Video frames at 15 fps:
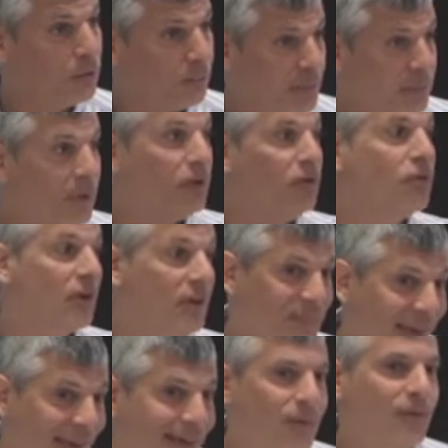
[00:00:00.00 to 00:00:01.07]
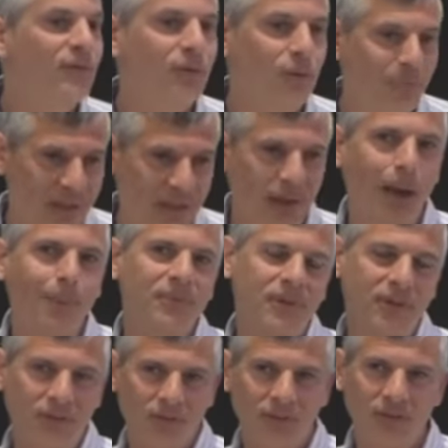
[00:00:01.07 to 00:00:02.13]
so people are just going to tend to be
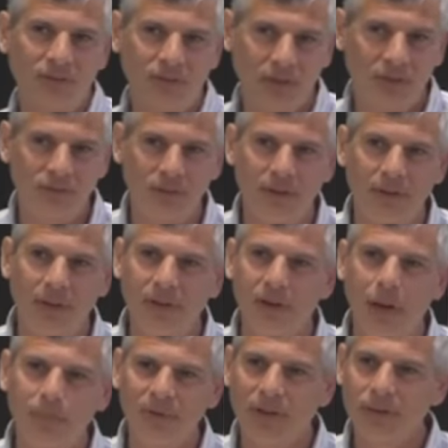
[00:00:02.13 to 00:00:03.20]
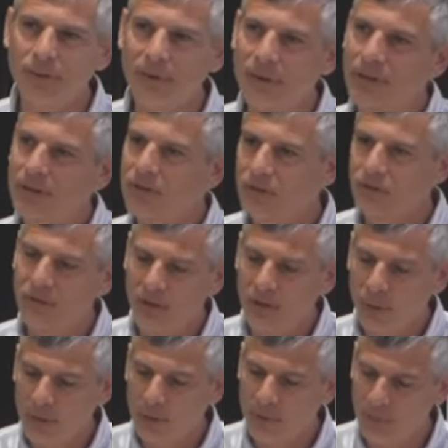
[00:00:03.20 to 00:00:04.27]
opted into these things, and then they can opt out, right? And it's just
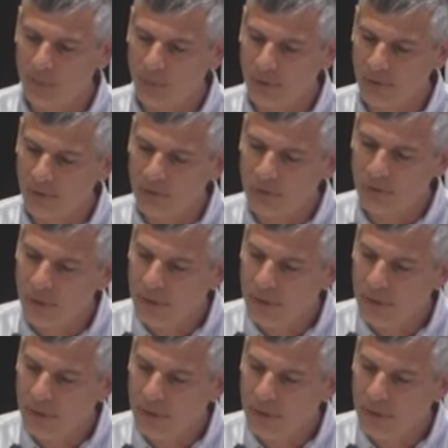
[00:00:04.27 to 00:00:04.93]
incredibly important.